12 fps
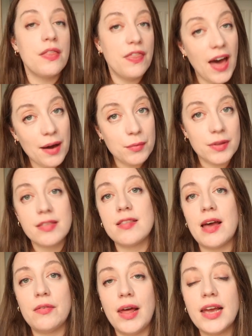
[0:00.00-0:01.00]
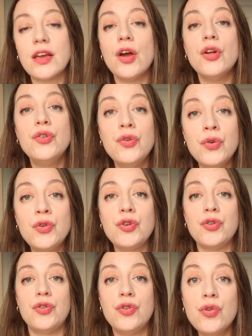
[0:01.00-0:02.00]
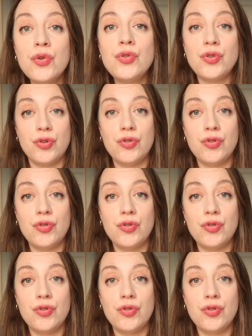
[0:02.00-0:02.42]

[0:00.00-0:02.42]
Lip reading: That would sound like do do